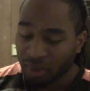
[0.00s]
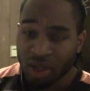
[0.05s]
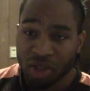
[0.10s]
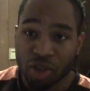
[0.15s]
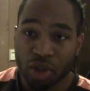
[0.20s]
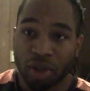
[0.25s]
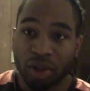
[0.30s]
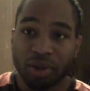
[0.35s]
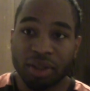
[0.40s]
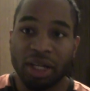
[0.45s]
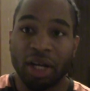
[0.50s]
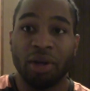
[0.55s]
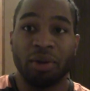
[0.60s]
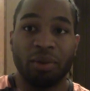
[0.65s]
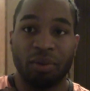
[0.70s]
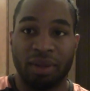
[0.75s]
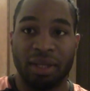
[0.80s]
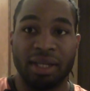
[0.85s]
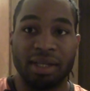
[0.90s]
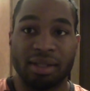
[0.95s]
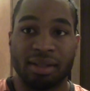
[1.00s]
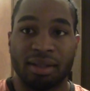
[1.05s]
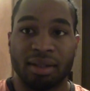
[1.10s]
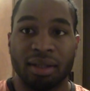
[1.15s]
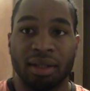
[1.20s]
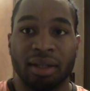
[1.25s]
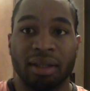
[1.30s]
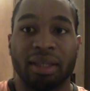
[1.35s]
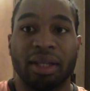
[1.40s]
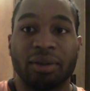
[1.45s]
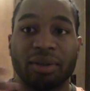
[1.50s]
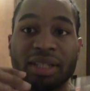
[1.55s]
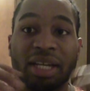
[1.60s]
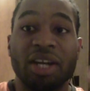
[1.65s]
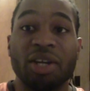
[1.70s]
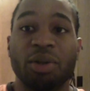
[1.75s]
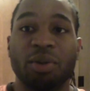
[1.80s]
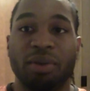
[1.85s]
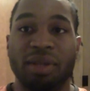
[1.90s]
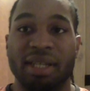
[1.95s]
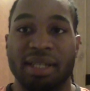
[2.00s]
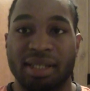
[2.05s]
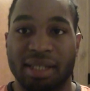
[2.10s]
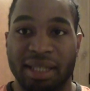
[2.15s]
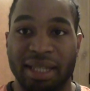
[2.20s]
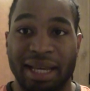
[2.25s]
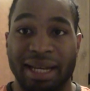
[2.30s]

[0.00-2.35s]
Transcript: So they'll tell you this. They'll tell you this and